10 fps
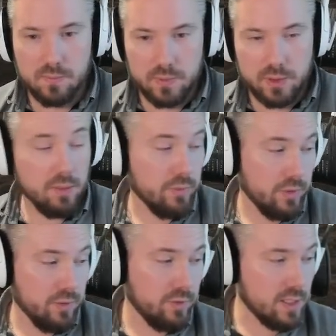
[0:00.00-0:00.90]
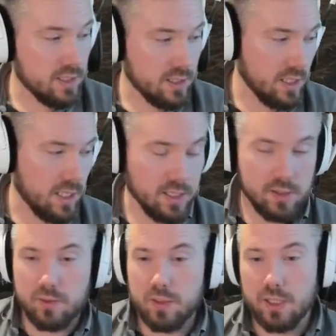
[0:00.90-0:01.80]
Submarine flex? Yeah, I
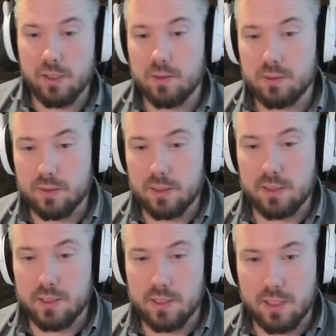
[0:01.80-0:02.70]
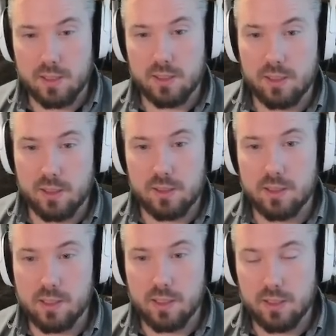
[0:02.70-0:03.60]
know. It's disgusting.
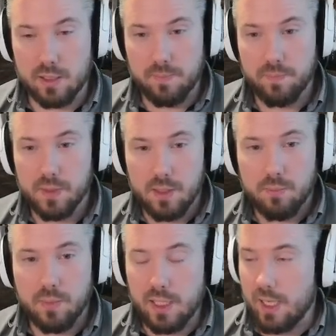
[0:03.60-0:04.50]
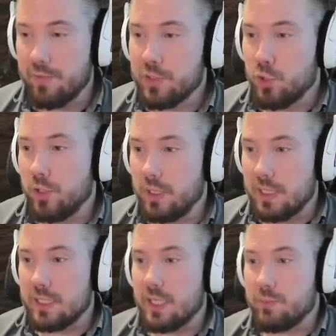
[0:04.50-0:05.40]
But hey, haven't you heard
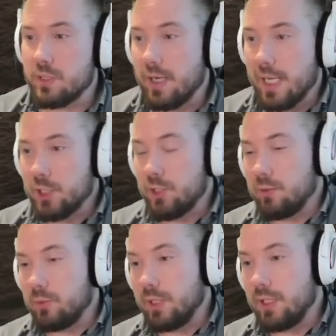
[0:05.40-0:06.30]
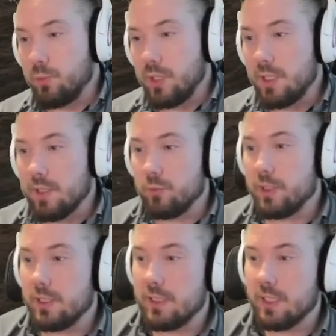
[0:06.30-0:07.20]
that subs are actually really weak and
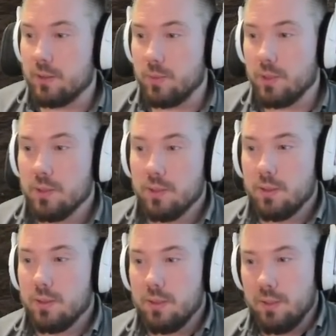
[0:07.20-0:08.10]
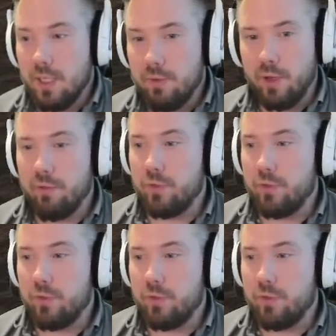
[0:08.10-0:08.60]
really terrible? Every